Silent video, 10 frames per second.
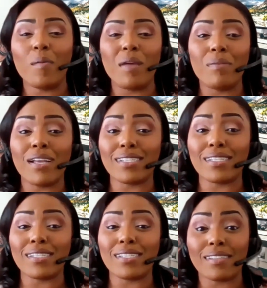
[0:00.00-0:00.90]
oh, maybe I should
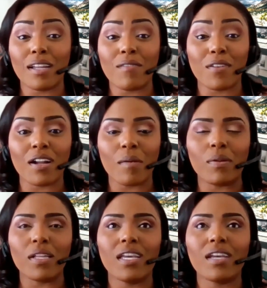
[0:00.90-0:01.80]
have sucked it up for a
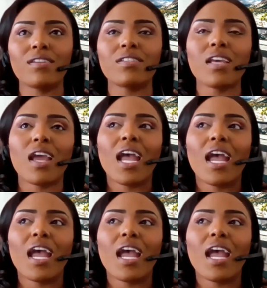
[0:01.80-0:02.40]
couple of years.